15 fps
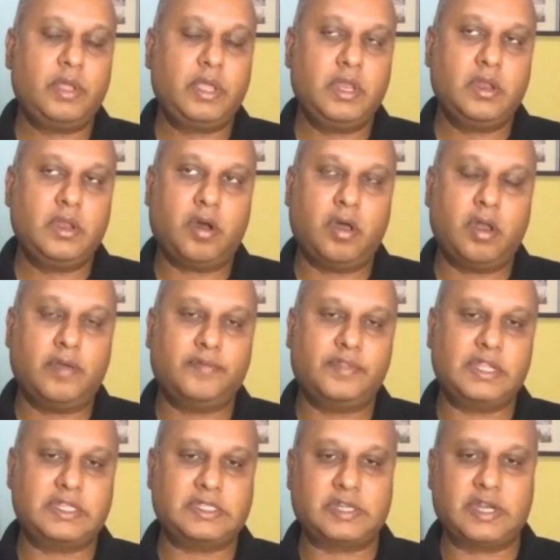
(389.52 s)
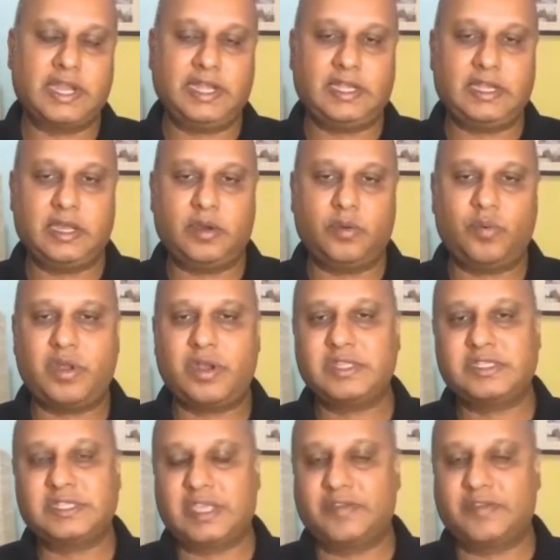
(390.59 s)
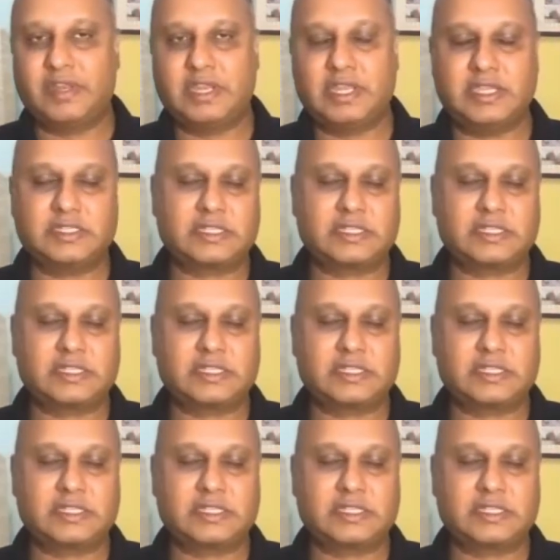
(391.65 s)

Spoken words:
in all of this, right, what is given is